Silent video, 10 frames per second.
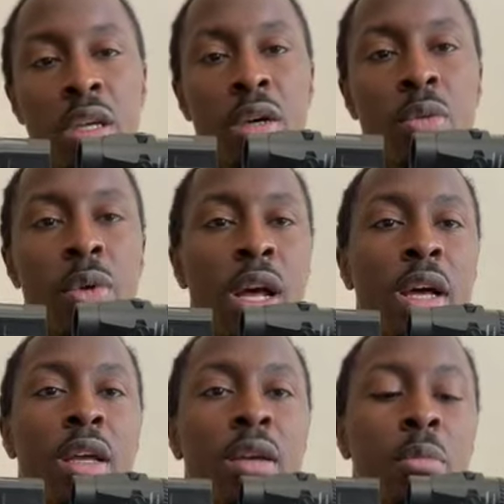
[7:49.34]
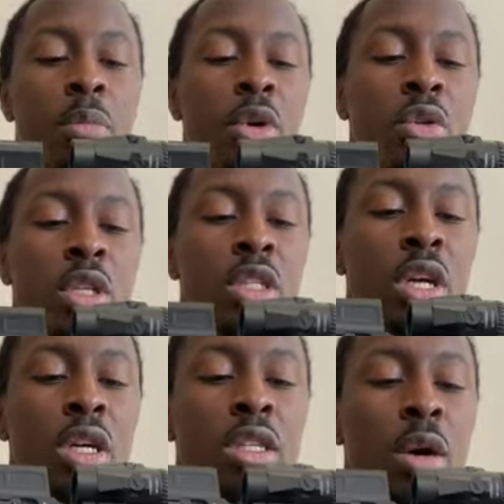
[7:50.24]
when I build these
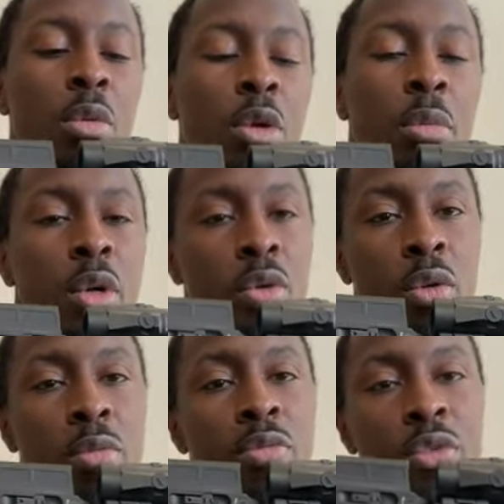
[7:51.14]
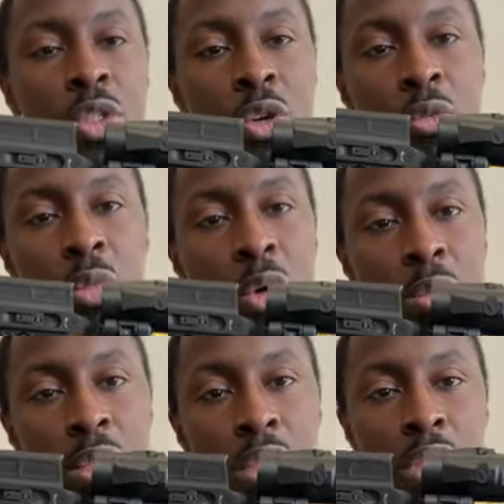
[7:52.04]
guns, I want to build them for certain
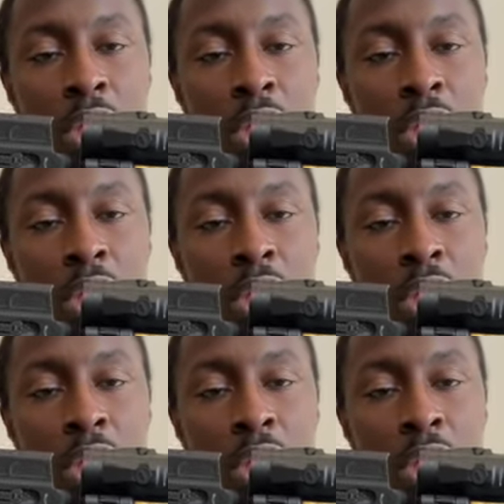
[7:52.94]
purposes.